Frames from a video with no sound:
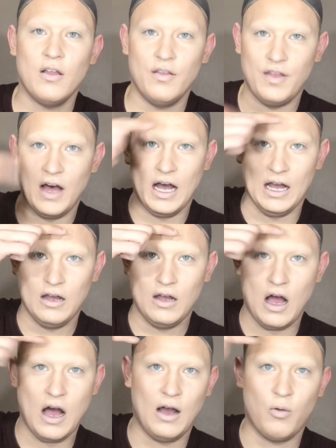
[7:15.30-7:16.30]
the,
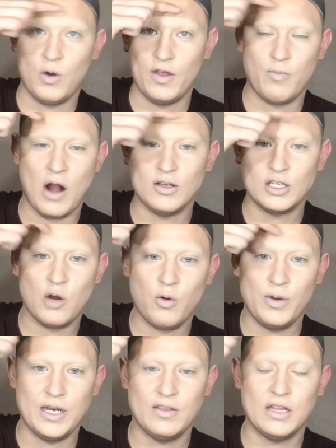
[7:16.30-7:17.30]
where the brows are,
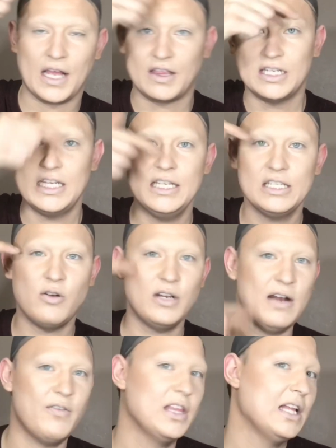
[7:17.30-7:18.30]
where we did like the T-zone
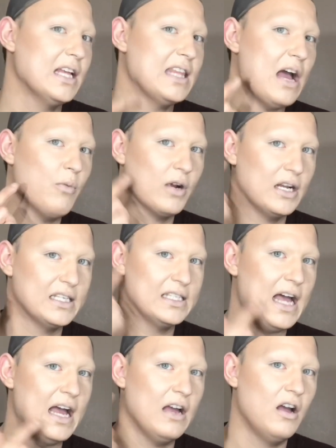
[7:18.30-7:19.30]
and everything like that, and we're going to
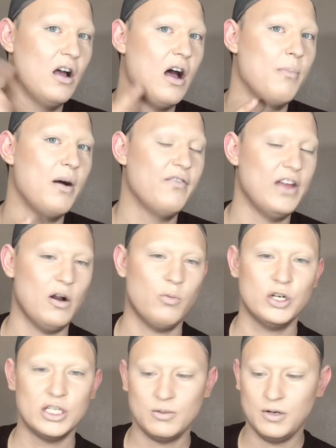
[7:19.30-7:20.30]
set above there, and
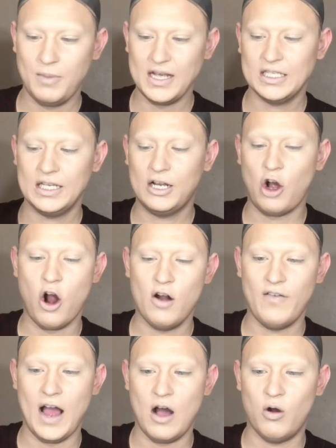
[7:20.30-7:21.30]
we're just going to basically
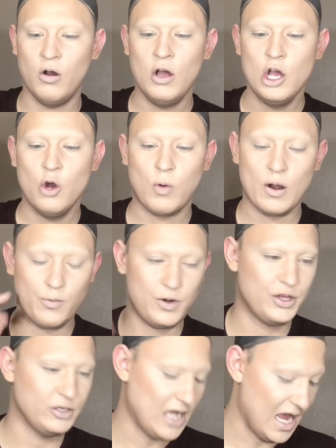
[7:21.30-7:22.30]
carve out where we
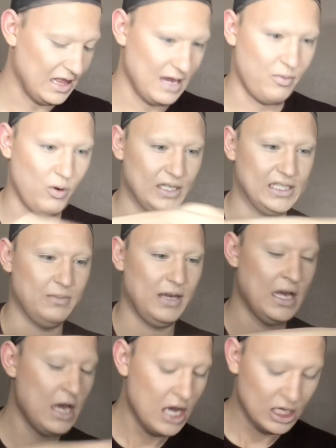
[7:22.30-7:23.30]
want those highlight points to
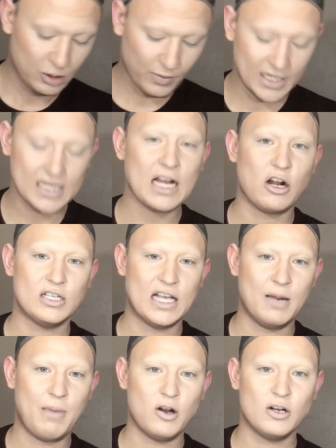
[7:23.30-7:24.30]
be. So we're going to take our
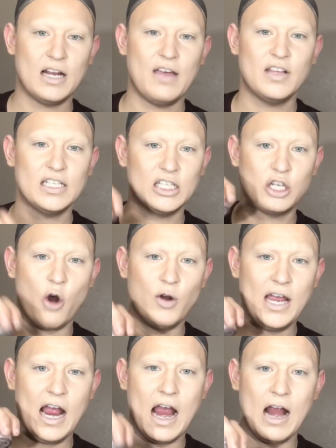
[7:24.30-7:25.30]
setting powder today. This is
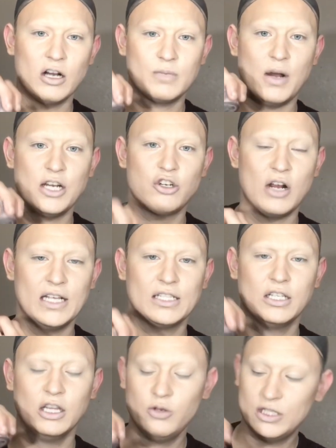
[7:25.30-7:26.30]
Coty Airspun
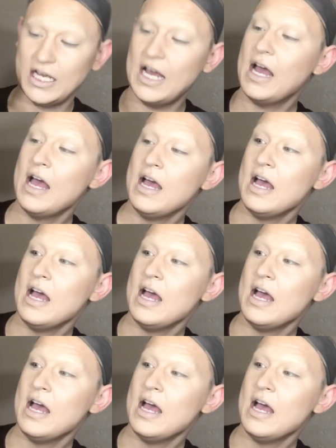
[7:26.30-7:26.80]
Translucent